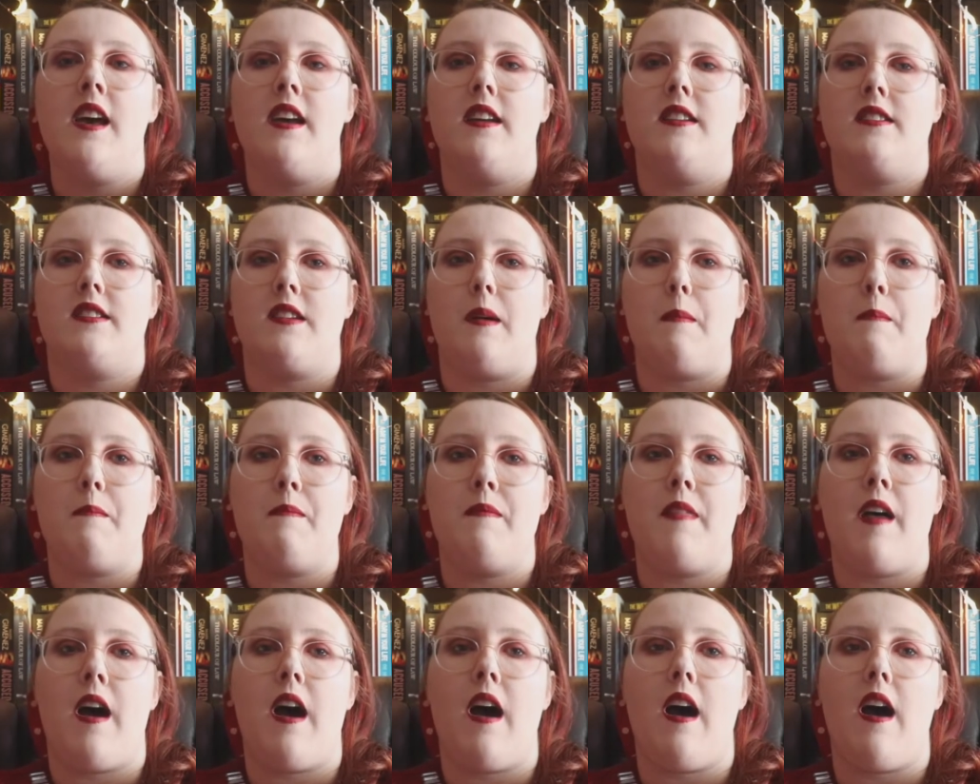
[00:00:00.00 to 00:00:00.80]
It's
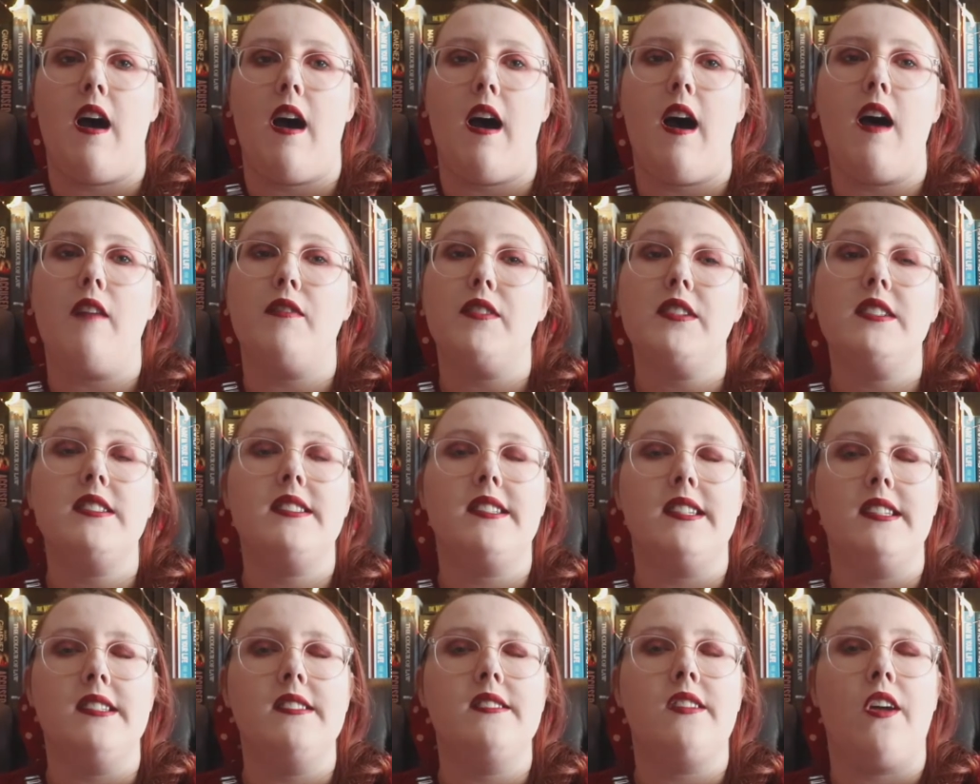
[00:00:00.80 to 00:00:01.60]
something that I haven't
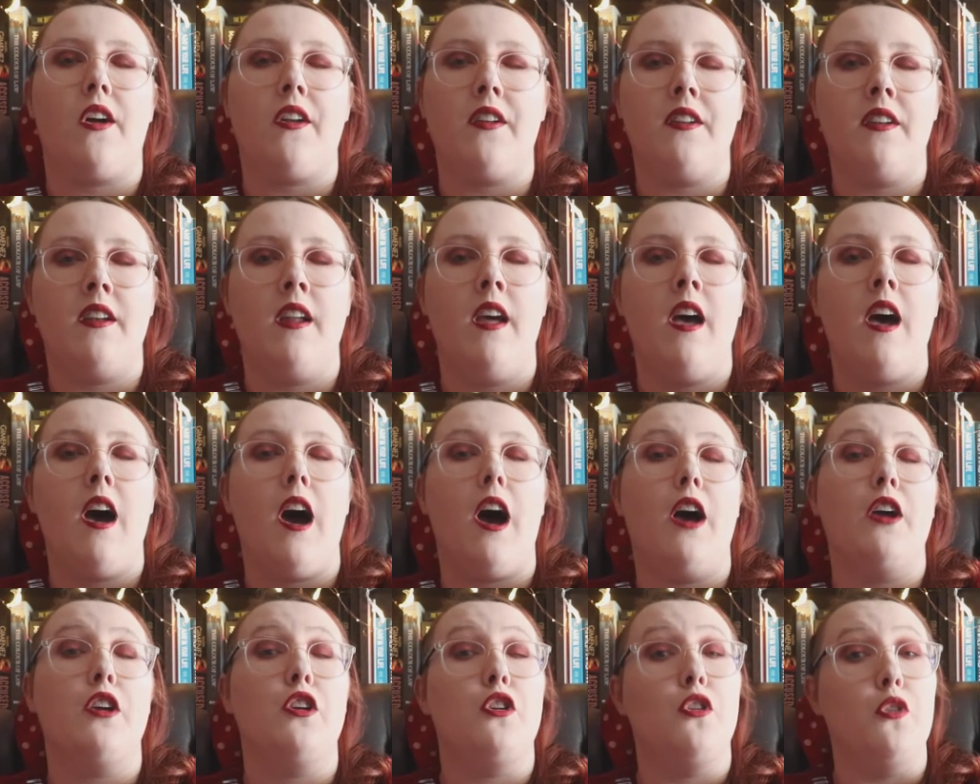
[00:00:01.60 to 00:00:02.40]
seen done
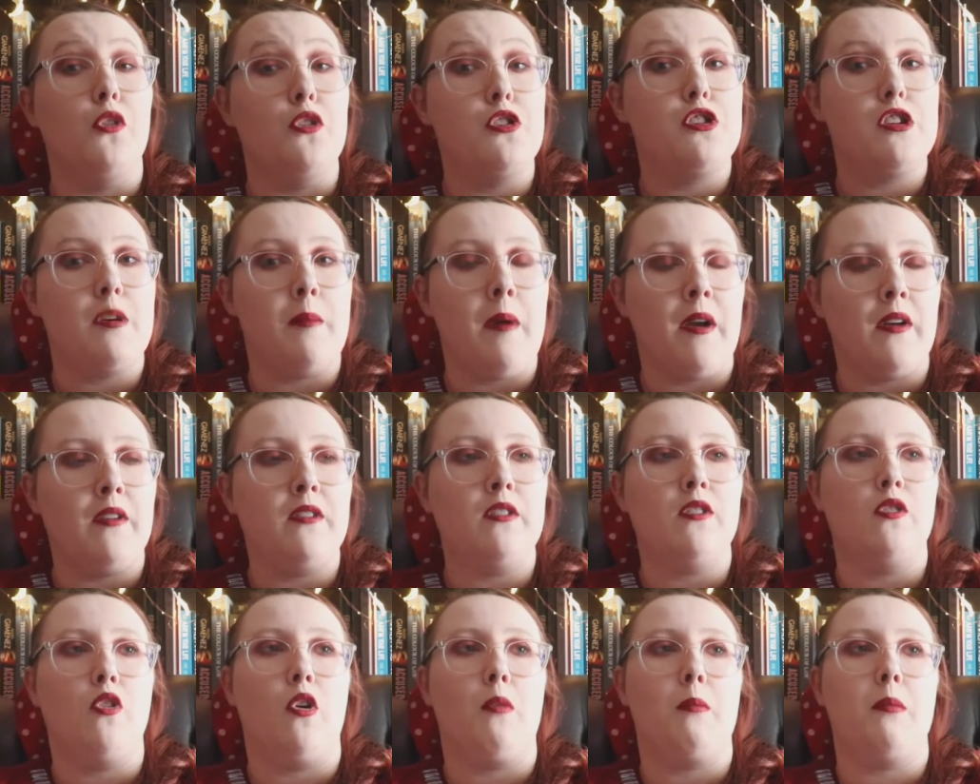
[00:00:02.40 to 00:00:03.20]
a huge
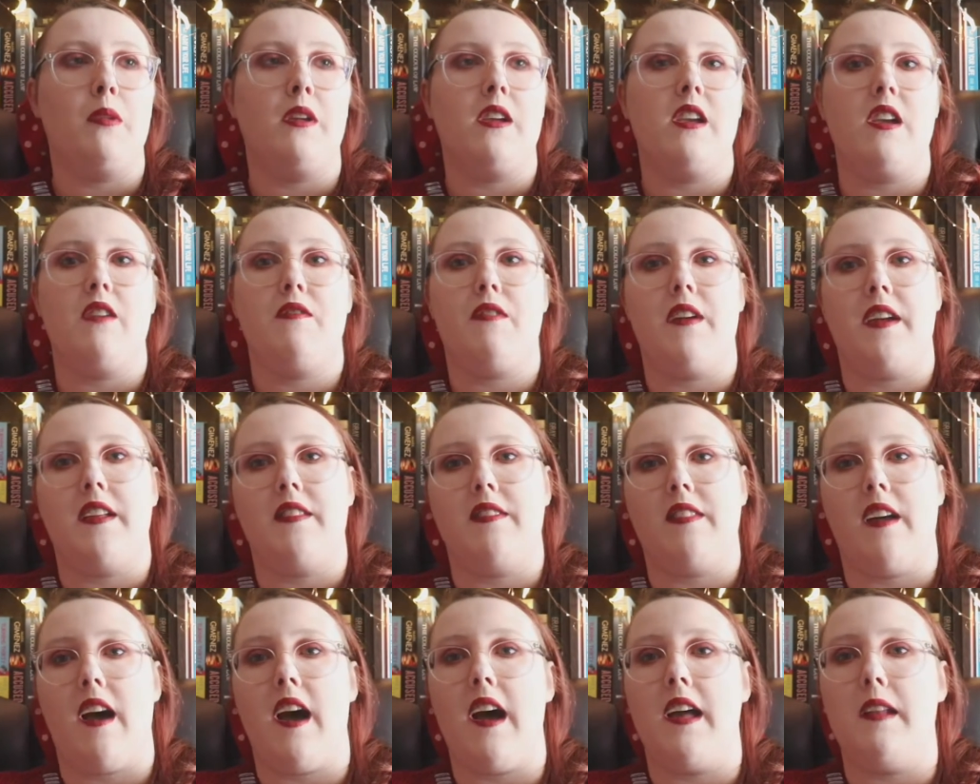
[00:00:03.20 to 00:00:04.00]
amount. Normally you
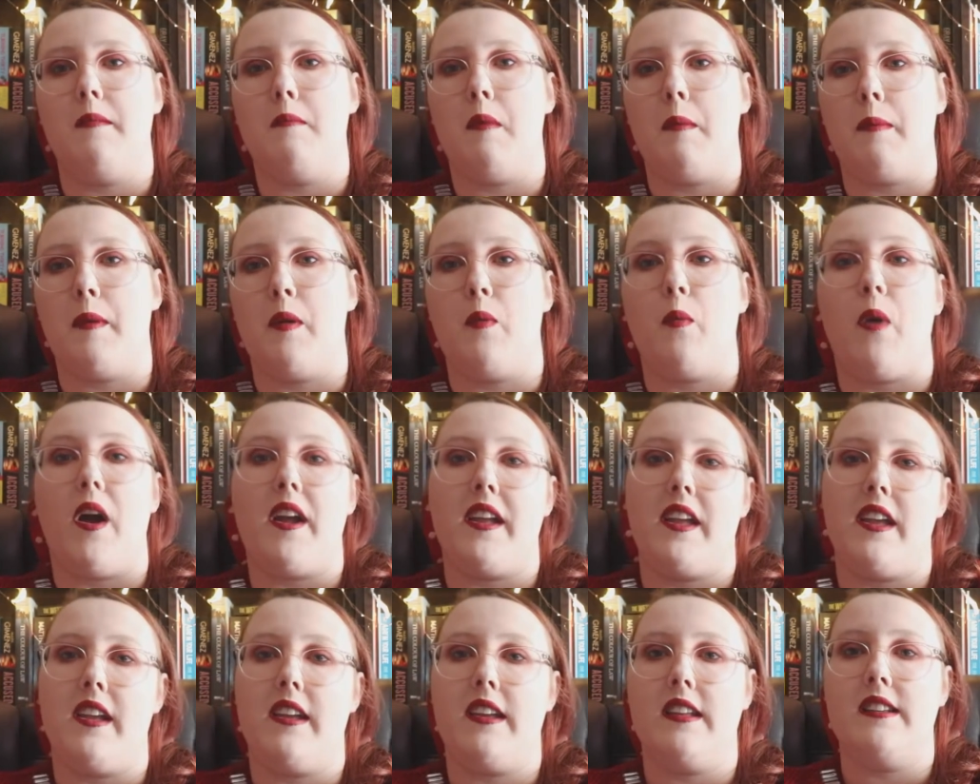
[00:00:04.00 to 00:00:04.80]
find that in maybe
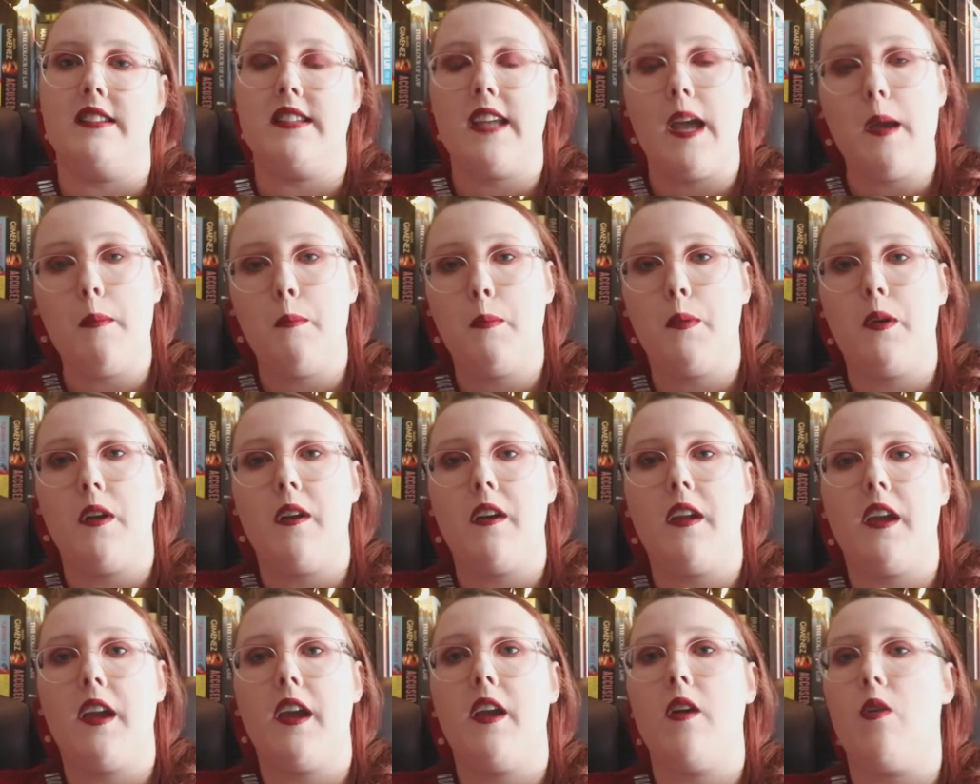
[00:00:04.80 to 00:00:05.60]
YA
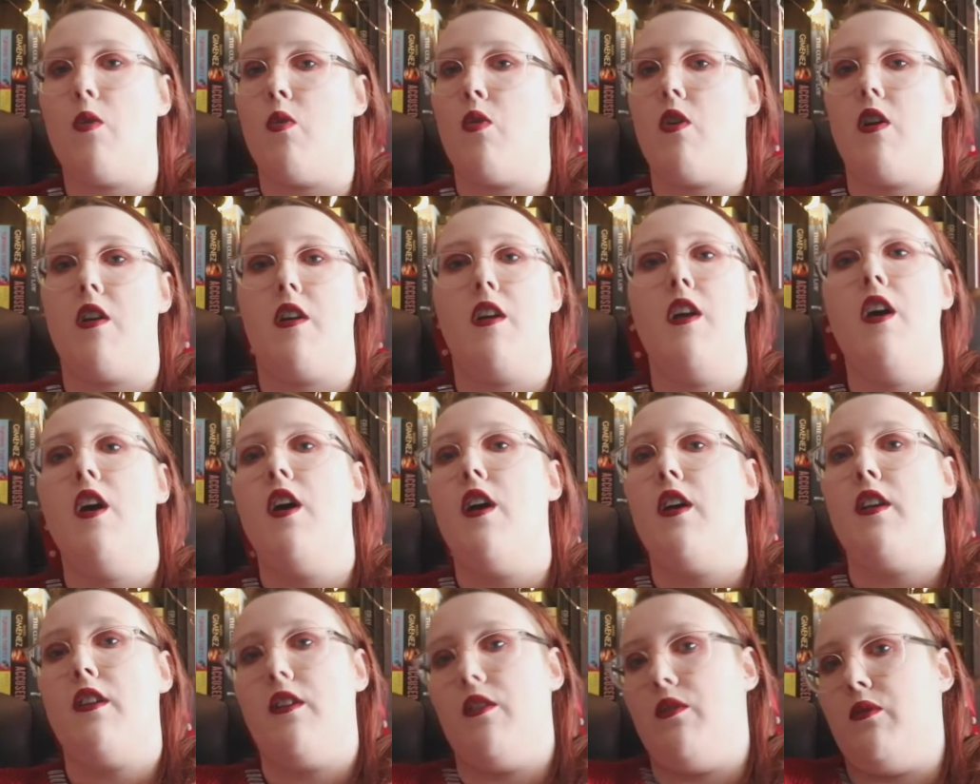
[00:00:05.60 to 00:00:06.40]
contemporary, or
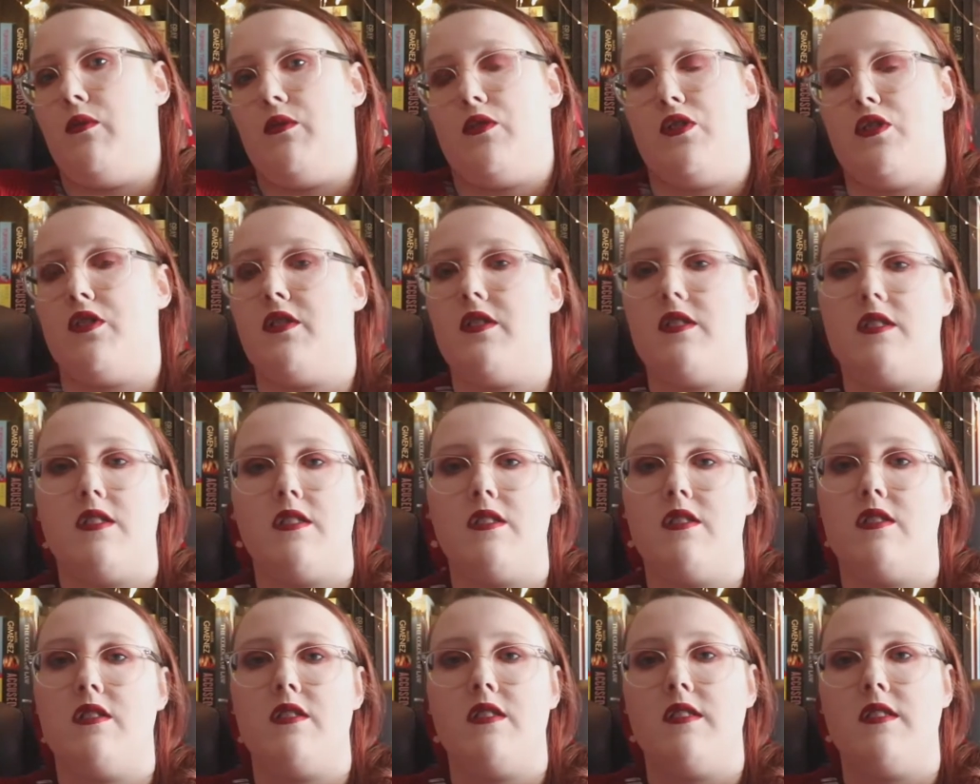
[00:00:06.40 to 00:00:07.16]
you know, just